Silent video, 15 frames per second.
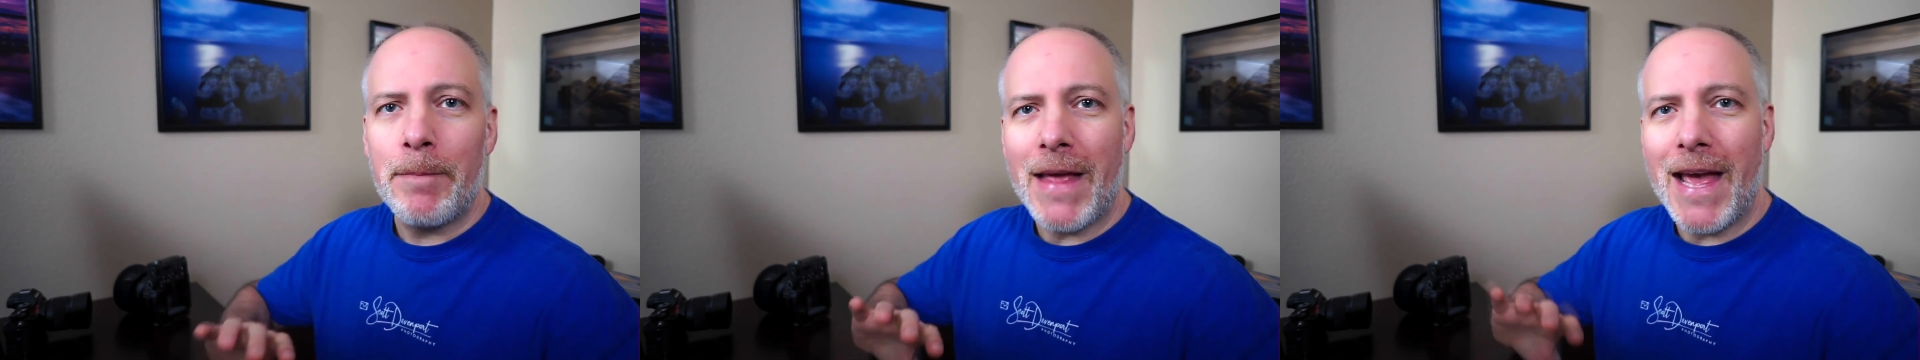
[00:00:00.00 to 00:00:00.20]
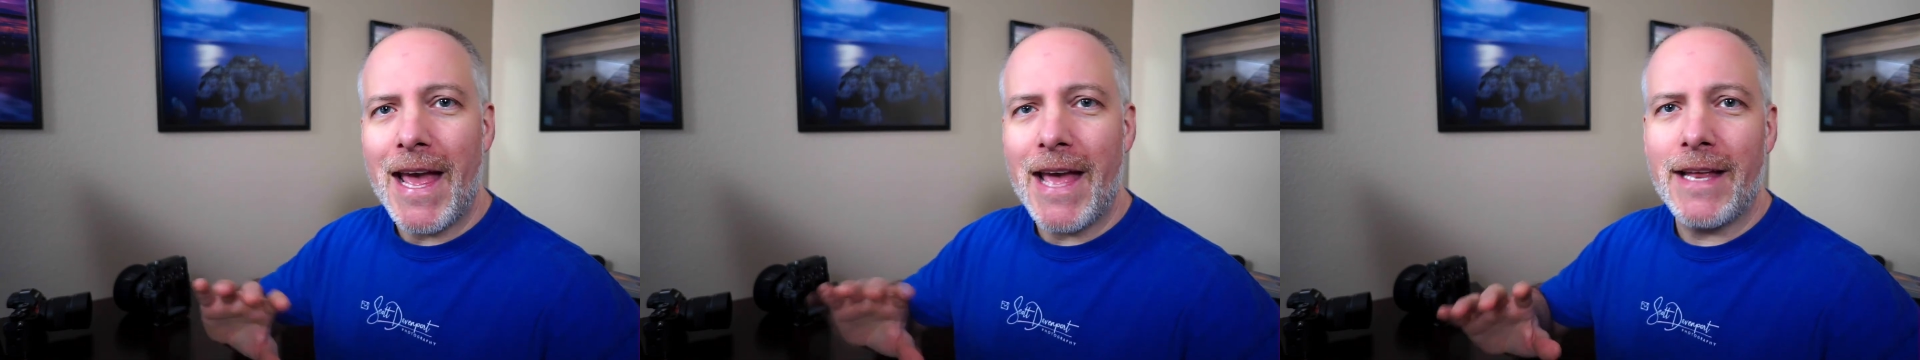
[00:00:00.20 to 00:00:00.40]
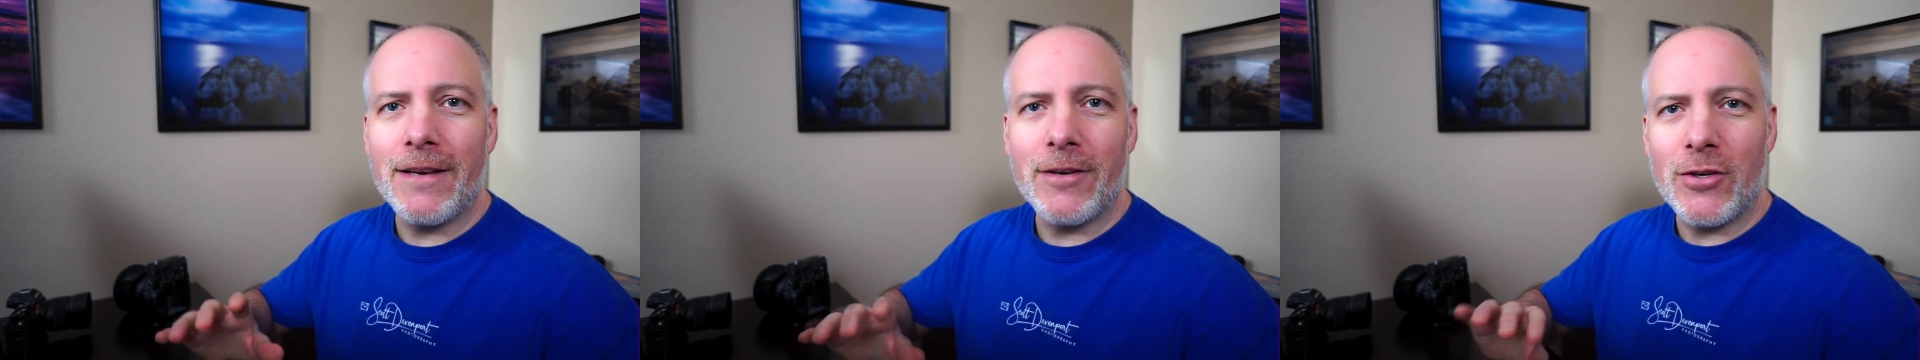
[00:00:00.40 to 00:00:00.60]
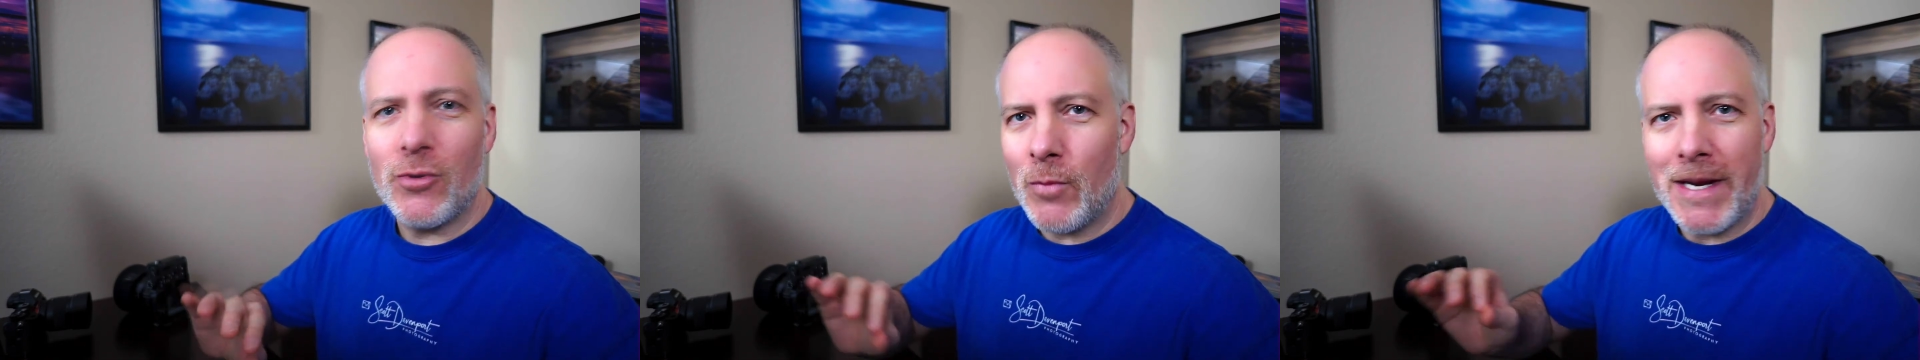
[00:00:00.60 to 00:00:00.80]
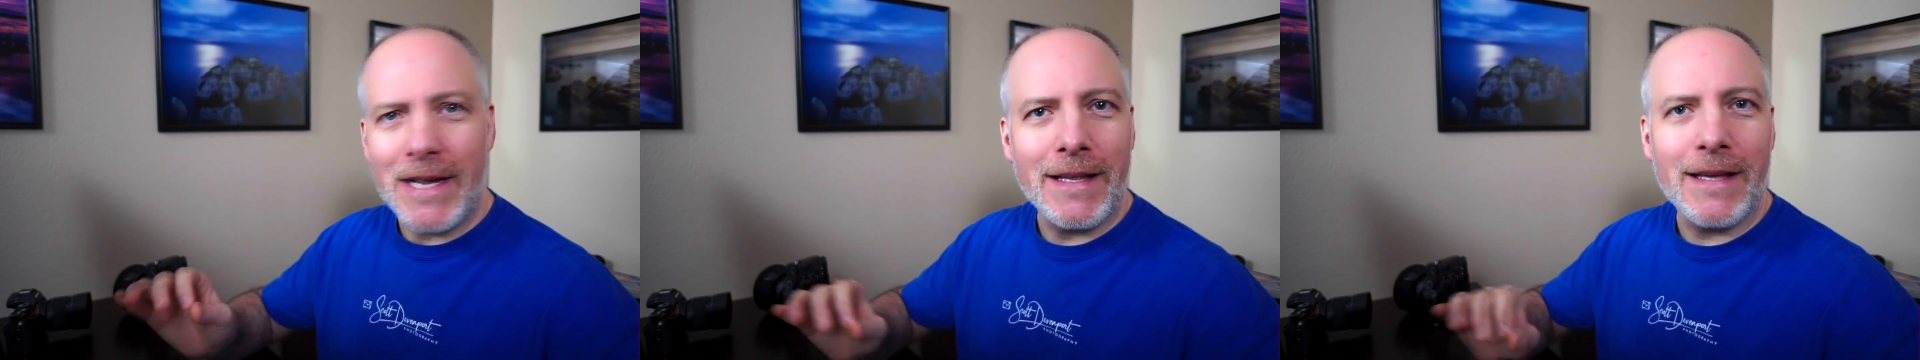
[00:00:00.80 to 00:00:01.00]
and
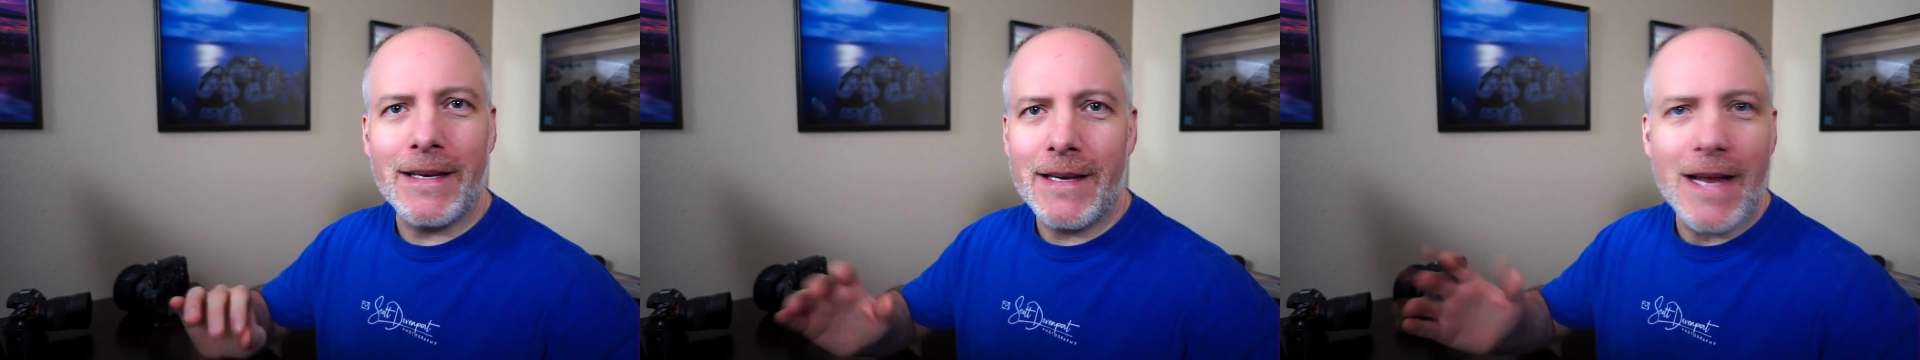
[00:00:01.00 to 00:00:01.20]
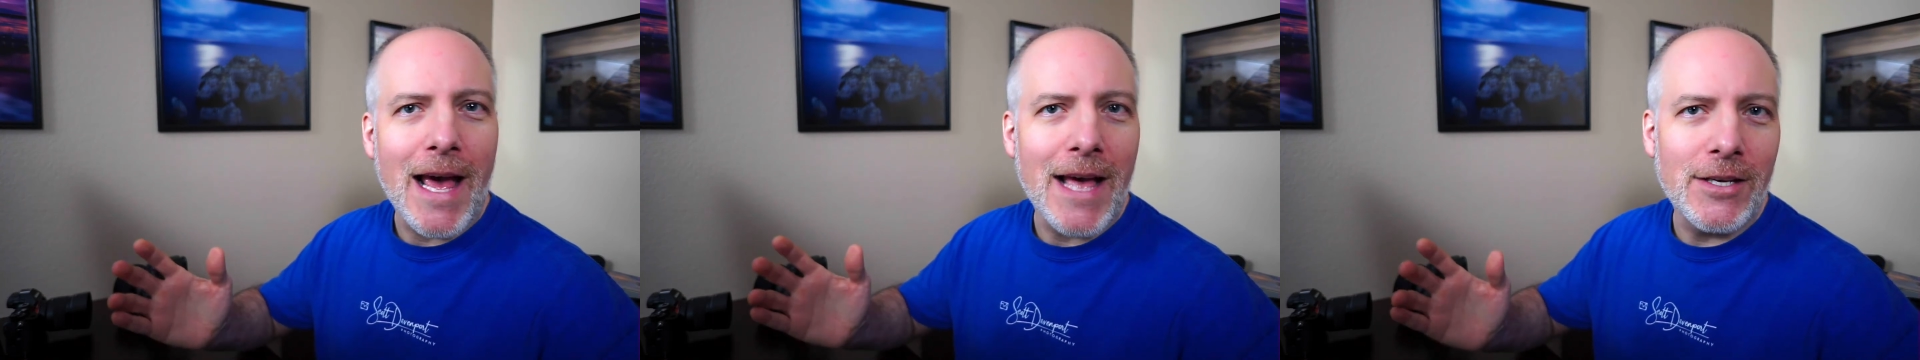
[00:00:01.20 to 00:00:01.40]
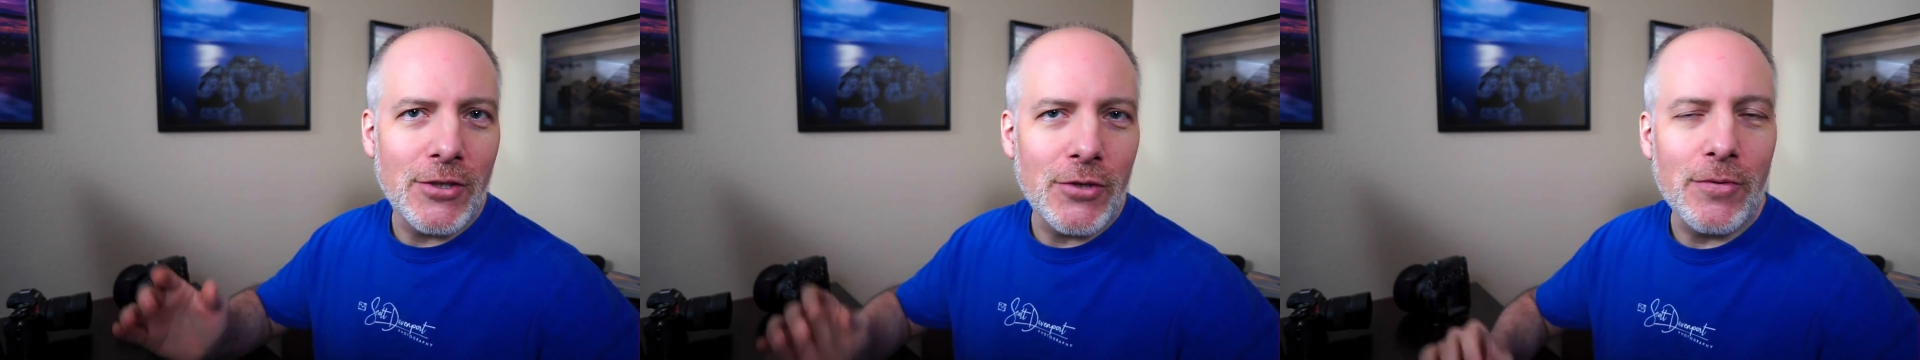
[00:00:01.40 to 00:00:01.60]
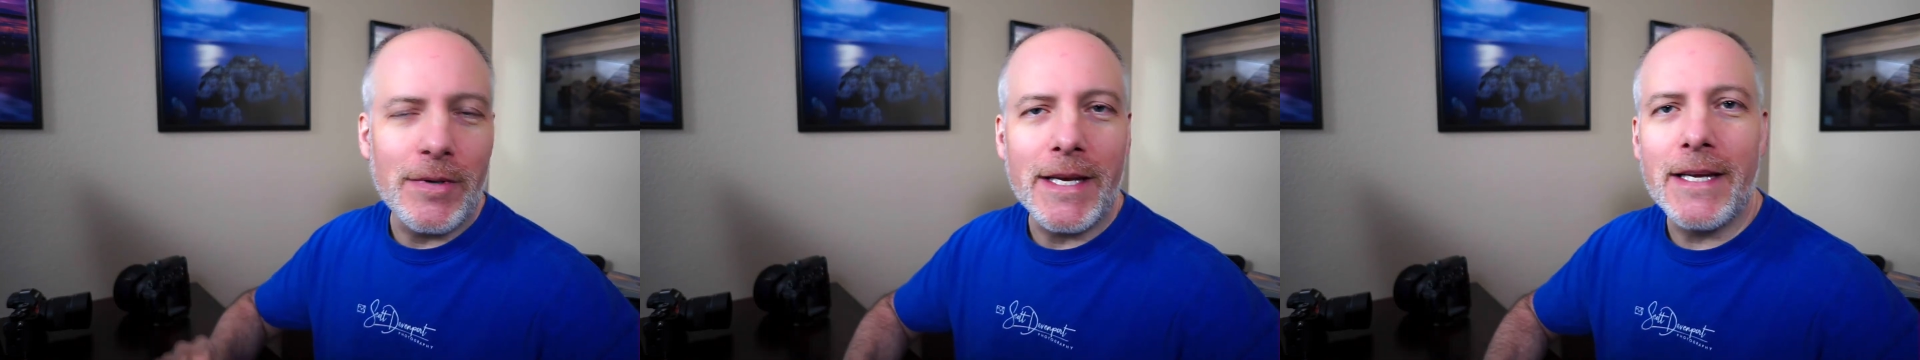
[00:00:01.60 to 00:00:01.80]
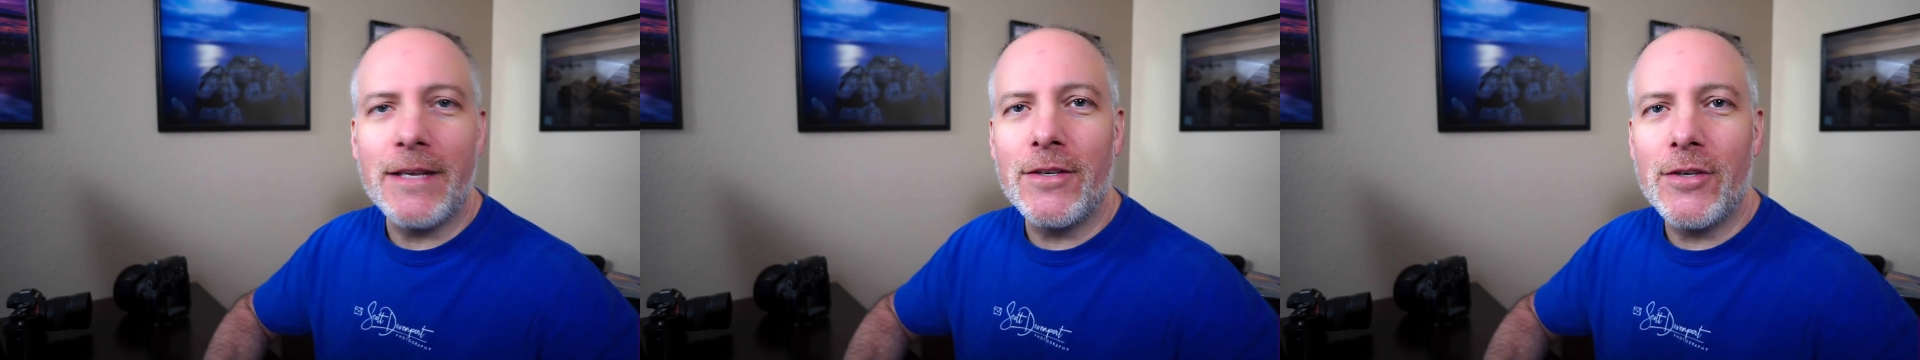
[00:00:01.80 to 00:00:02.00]
tweak it as you
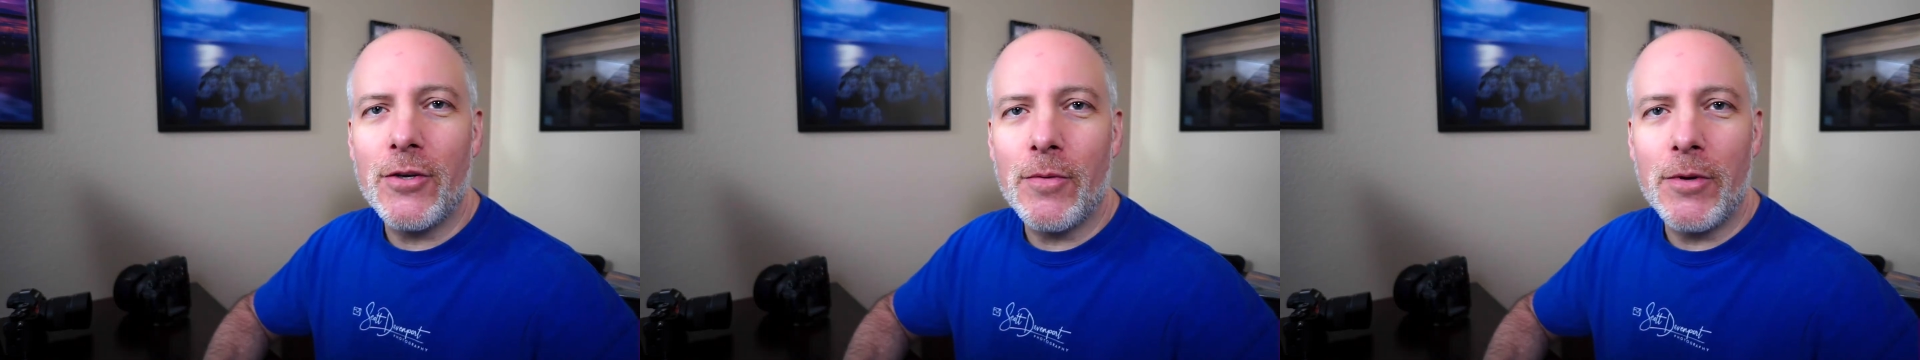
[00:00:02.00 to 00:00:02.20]
need to,